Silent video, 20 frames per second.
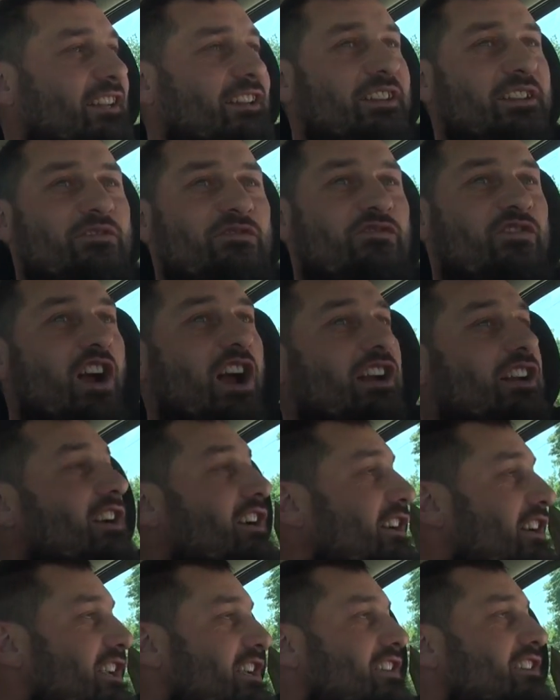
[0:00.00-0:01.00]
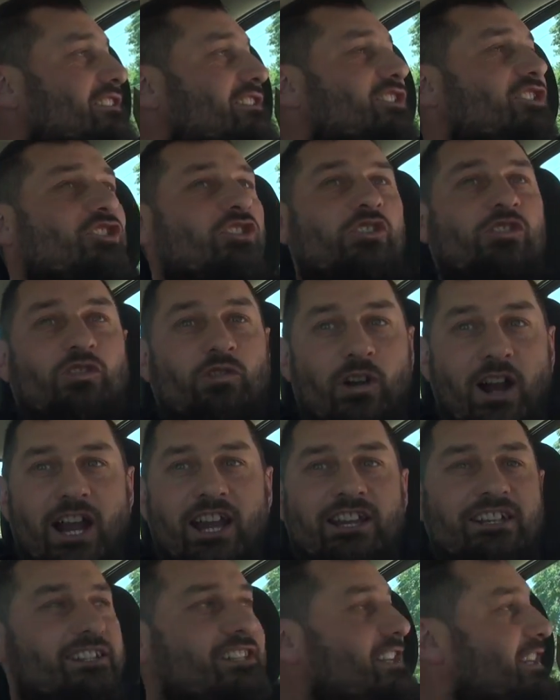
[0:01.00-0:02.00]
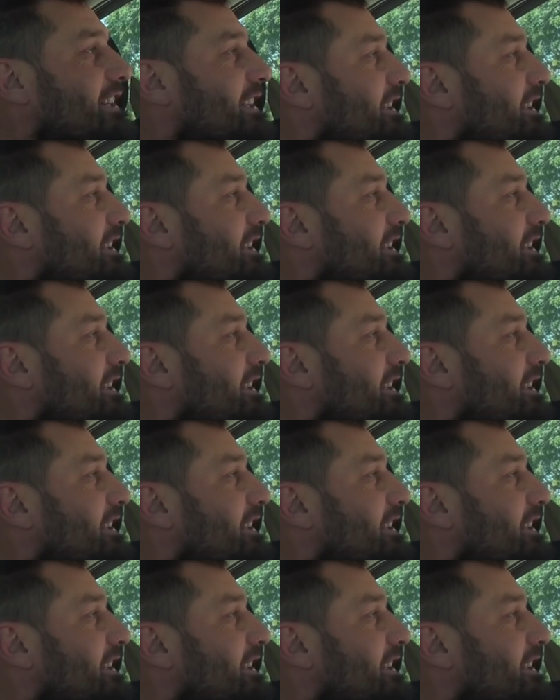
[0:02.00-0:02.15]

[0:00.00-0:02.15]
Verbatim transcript: This fucker is crazy.